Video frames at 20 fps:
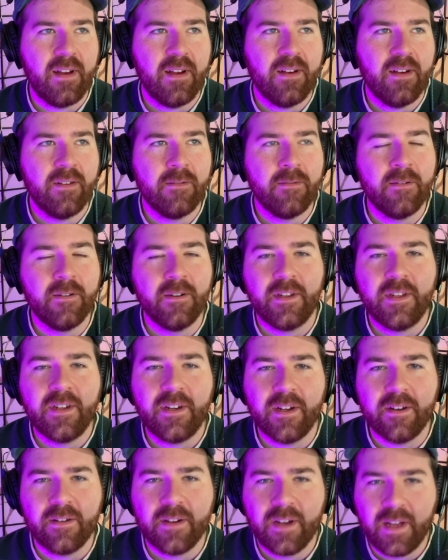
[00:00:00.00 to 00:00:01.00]
or you
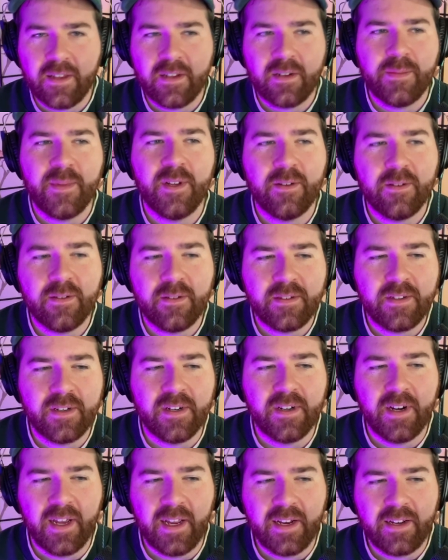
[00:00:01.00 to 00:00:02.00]
know, a little bit
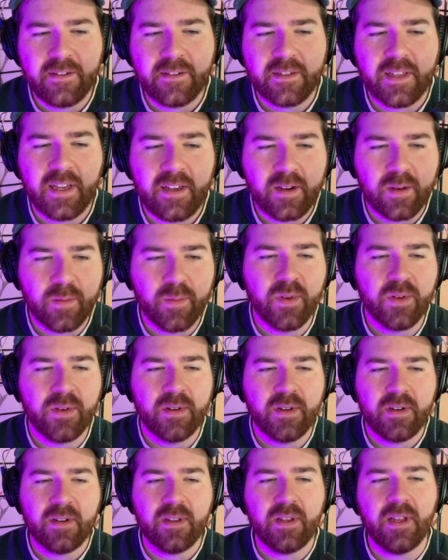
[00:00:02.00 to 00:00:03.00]
older, and you say you're
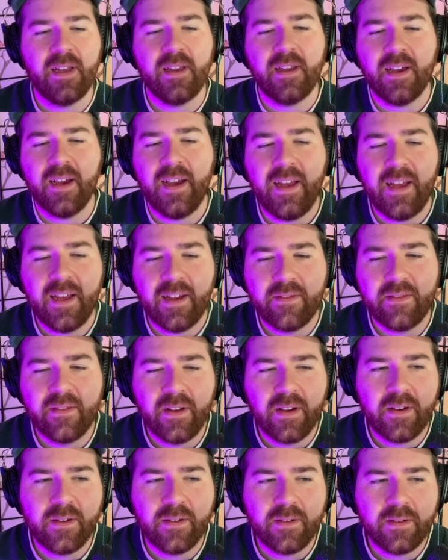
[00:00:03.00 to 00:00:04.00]
bored, like I have
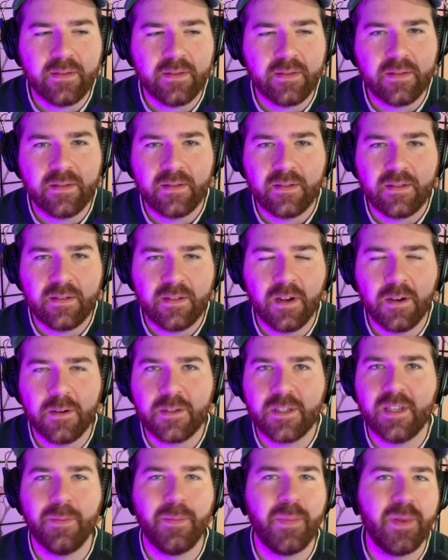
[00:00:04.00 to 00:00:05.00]
no
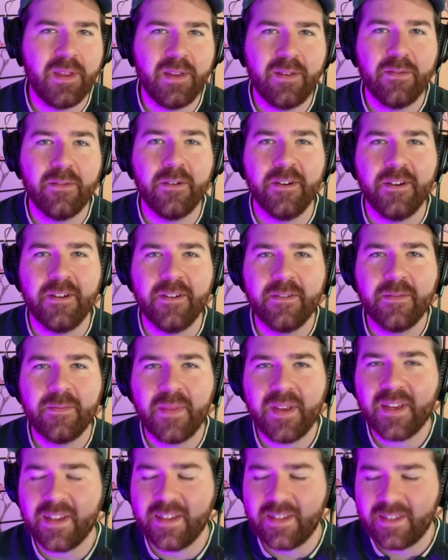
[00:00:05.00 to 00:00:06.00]
sympathy for you,
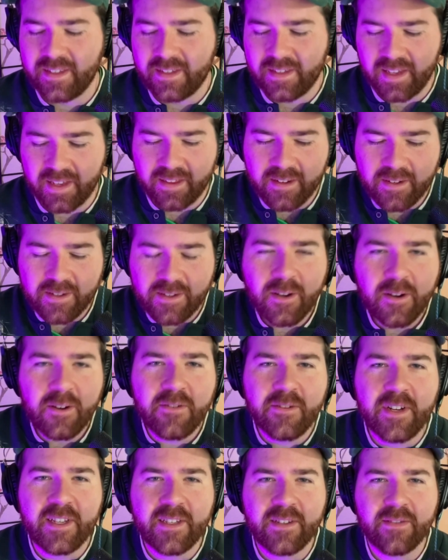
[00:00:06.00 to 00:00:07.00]
because it's like there's no
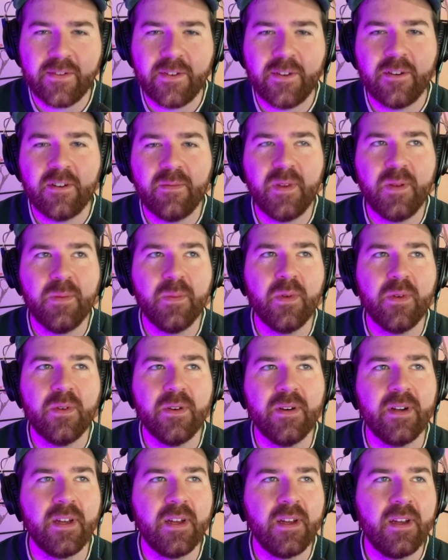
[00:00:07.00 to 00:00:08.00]
reason for you to be
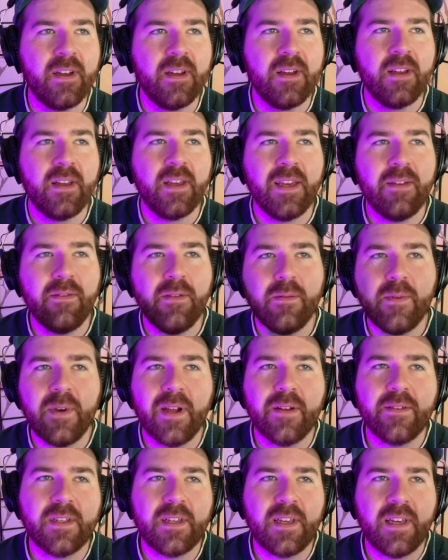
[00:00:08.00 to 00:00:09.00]
bored. Even when
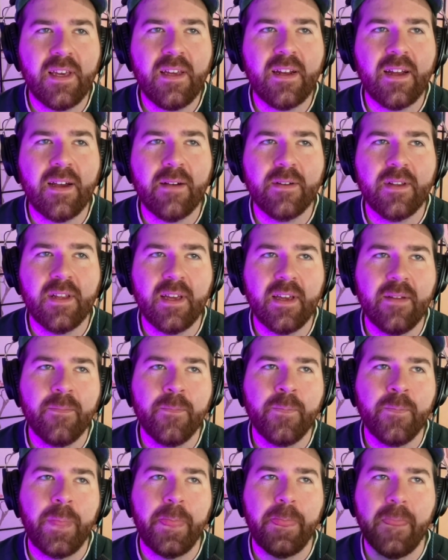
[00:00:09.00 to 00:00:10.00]
I was a kid, I would like,
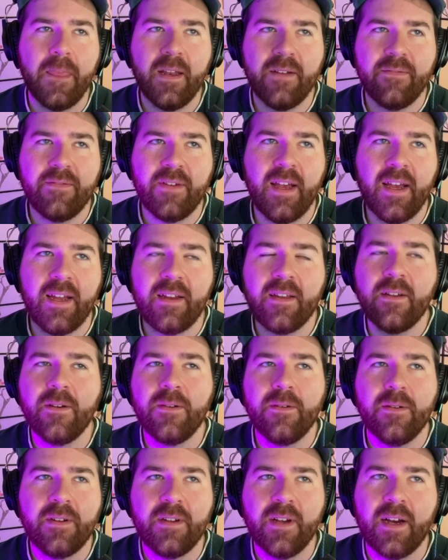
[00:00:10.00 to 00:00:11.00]
and if I had to go
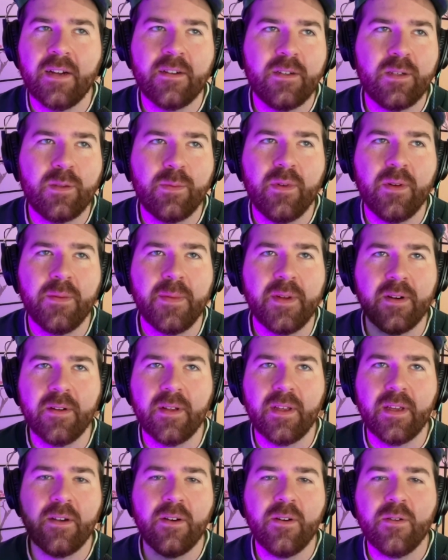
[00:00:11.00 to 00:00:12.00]
to a doctor's appointment or
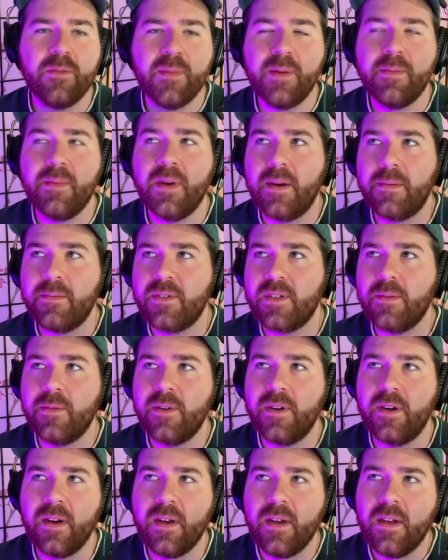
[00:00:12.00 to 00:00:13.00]
like go with my mom
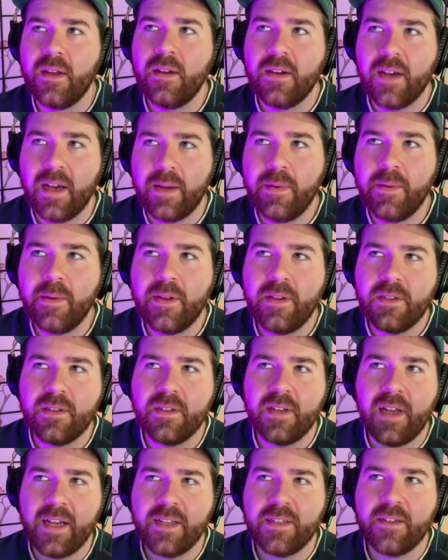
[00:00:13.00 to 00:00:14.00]
somewhere, I remember I used
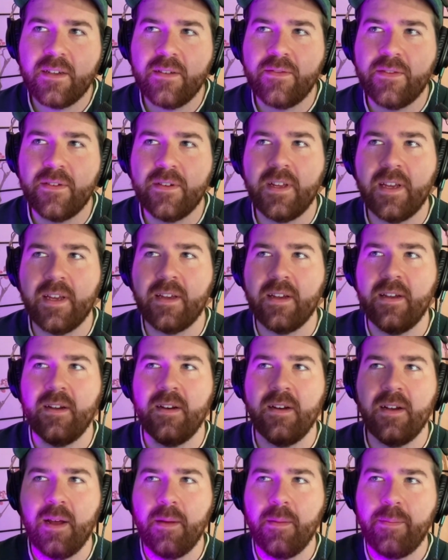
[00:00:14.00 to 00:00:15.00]
to ask her for like
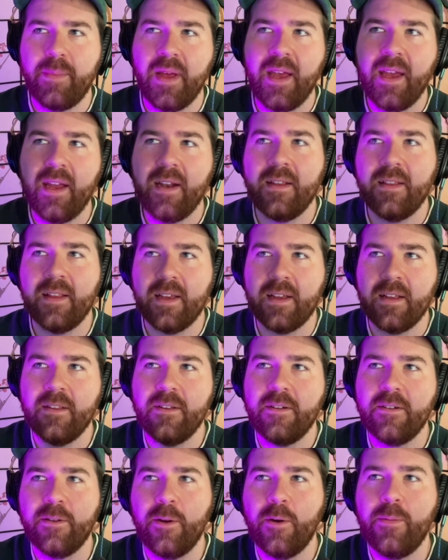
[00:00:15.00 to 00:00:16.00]
a pen and like a
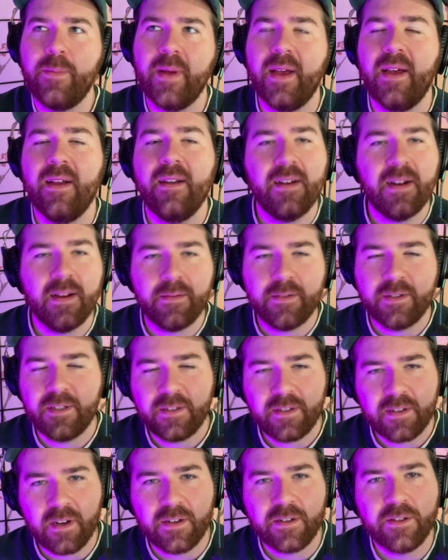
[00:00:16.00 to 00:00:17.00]
little notepad, and I would
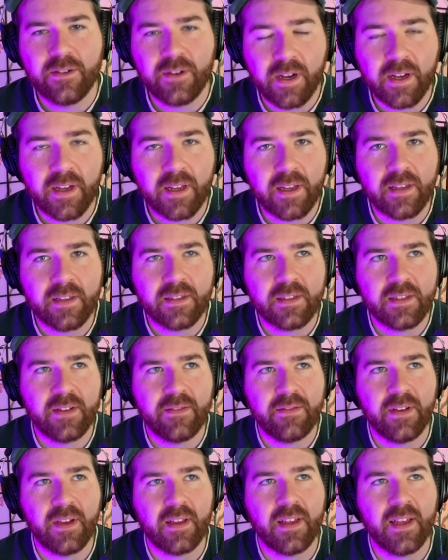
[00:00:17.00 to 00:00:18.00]
just start drawing and
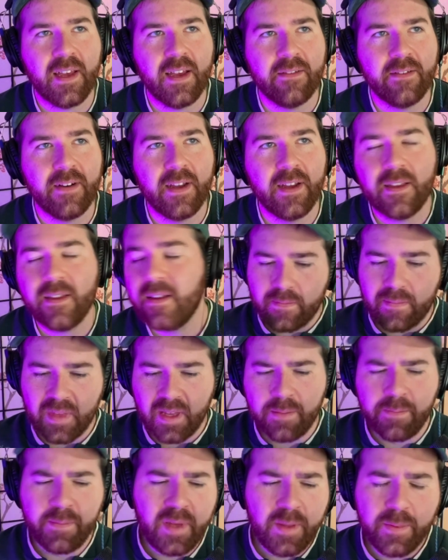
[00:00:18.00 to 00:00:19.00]
stuff like that, right?
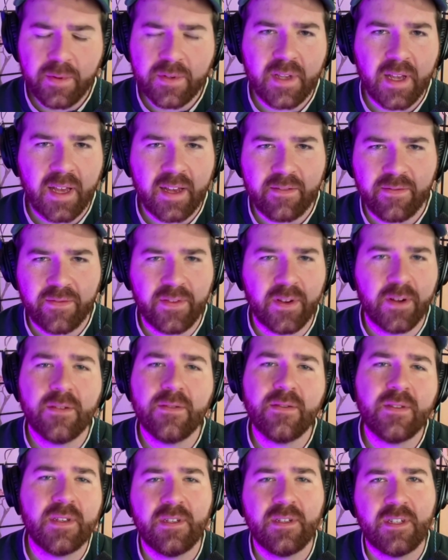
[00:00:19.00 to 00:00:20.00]
And people have
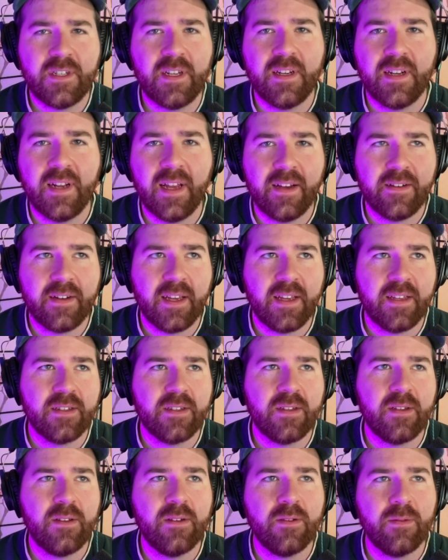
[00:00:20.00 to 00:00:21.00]
phones and shit nowadays
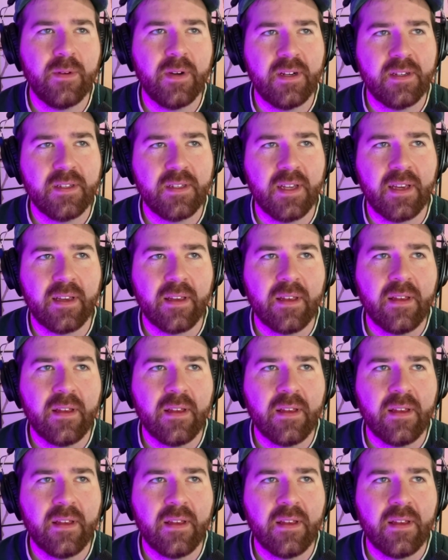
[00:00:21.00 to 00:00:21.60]
too, where it's like,